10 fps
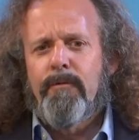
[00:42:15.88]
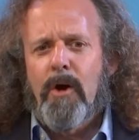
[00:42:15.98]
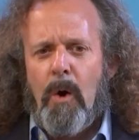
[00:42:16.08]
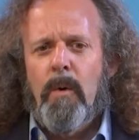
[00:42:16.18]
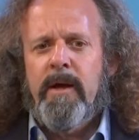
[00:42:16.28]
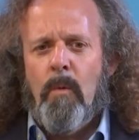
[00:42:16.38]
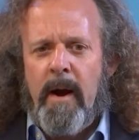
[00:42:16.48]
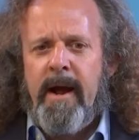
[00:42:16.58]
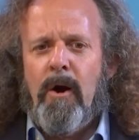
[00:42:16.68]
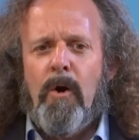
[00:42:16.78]
going
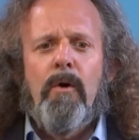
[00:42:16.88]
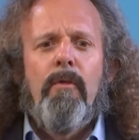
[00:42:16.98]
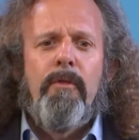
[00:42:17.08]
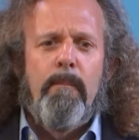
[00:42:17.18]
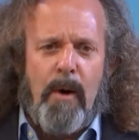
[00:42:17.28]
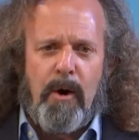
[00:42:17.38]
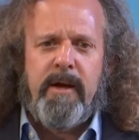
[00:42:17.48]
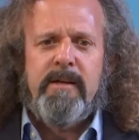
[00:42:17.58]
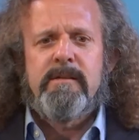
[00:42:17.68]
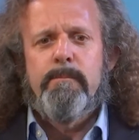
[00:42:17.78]
where the
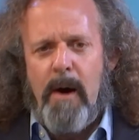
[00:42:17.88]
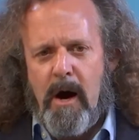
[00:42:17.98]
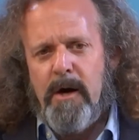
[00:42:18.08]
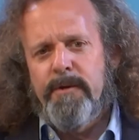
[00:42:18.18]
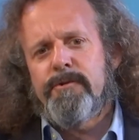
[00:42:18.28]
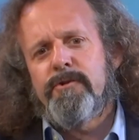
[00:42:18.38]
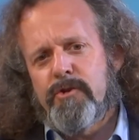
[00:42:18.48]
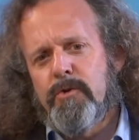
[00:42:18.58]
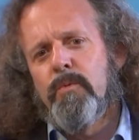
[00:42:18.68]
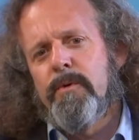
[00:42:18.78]
market demand
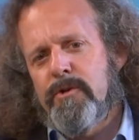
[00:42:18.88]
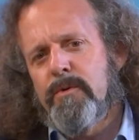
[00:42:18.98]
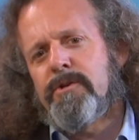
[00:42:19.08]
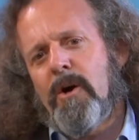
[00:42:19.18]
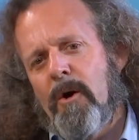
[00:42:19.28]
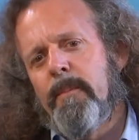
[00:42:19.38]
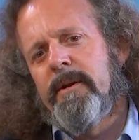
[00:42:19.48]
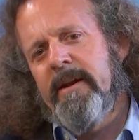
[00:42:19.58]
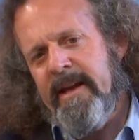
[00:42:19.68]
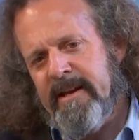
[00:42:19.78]
to reduce
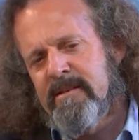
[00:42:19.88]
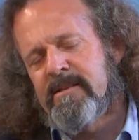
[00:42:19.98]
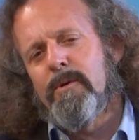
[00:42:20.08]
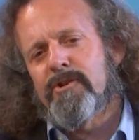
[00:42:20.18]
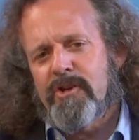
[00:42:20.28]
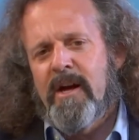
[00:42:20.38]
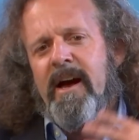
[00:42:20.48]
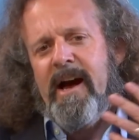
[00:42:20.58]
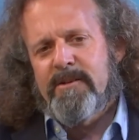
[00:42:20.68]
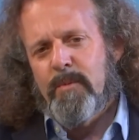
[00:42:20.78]
carbon is, which,
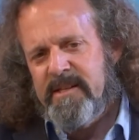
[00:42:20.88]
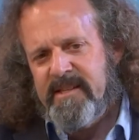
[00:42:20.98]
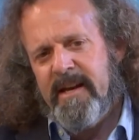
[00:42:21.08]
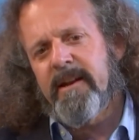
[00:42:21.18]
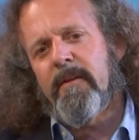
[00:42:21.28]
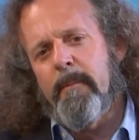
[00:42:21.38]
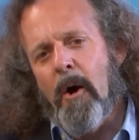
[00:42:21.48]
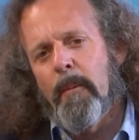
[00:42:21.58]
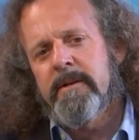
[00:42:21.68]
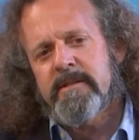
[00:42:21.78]
as we see it at the
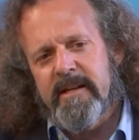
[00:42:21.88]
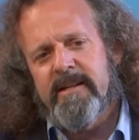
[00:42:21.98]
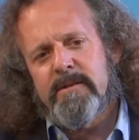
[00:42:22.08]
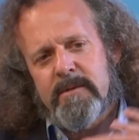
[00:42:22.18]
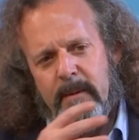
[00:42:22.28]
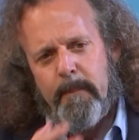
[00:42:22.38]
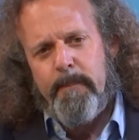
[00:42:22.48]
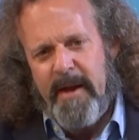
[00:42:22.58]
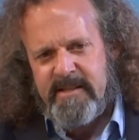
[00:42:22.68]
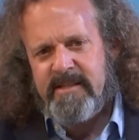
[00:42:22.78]
moment, is
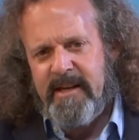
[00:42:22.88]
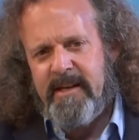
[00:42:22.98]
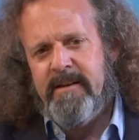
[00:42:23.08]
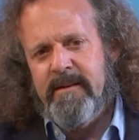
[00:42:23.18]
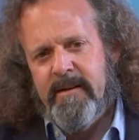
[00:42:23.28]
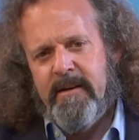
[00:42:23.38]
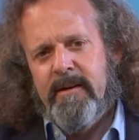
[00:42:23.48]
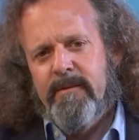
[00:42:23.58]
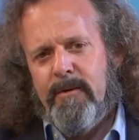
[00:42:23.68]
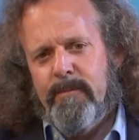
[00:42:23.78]
based in
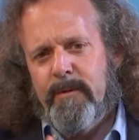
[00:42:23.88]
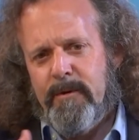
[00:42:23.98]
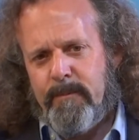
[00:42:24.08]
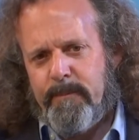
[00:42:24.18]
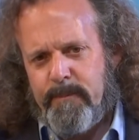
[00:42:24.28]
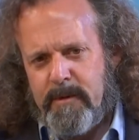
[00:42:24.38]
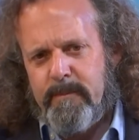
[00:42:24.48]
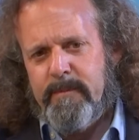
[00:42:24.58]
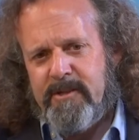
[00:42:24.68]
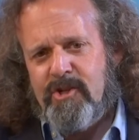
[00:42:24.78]

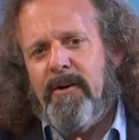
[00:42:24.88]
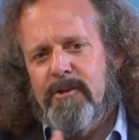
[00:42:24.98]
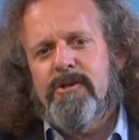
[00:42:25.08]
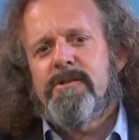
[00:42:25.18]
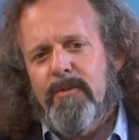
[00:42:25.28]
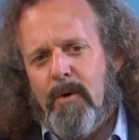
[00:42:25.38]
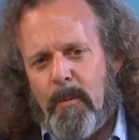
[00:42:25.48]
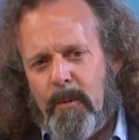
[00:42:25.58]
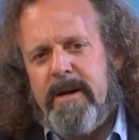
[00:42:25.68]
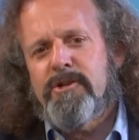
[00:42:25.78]
the challenges of the
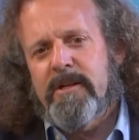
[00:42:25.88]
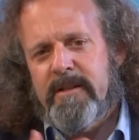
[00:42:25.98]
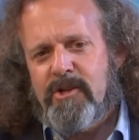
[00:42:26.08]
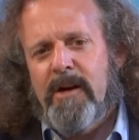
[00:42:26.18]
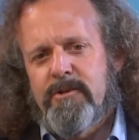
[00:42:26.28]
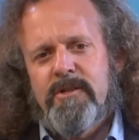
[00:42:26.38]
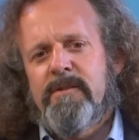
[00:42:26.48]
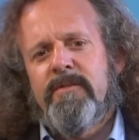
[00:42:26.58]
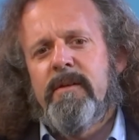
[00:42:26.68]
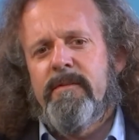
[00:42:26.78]
corporation and the challenges
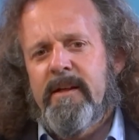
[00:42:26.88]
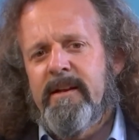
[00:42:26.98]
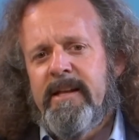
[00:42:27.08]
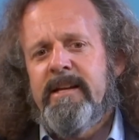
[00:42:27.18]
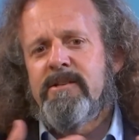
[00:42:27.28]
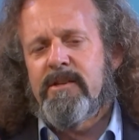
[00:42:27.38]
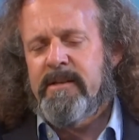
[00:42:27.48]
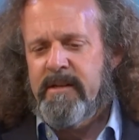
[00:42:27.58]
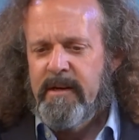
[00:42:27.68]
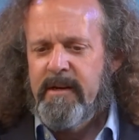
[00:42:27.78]
that lead to
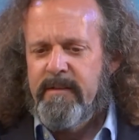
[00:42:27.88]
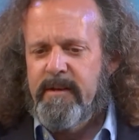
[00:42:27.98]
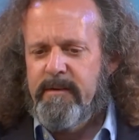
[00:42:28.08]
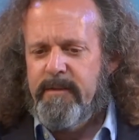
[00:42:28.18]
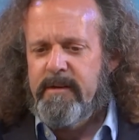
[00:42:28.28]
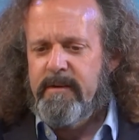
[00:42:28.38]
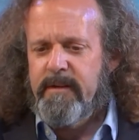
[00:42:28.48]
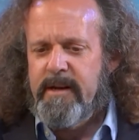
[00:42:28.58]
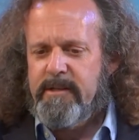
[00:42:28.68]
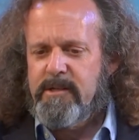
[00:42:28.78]
the
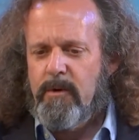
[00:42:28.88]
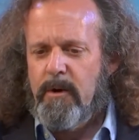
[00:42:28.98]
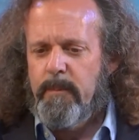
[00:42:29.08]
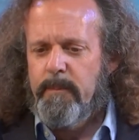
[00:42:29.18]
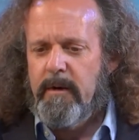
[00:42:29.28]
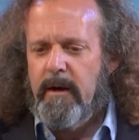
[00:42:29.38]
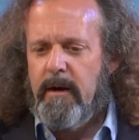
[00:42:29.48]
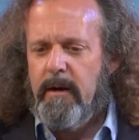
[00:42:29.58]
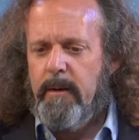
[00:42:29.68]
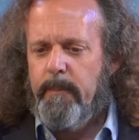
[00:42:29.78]
net zero
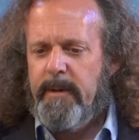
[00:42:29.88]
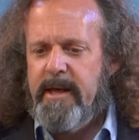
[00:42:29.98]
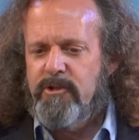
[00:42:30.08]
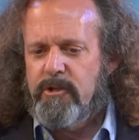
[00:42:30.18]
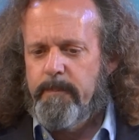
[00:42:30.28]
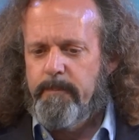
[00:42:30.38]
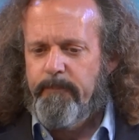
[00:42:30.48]
pledge.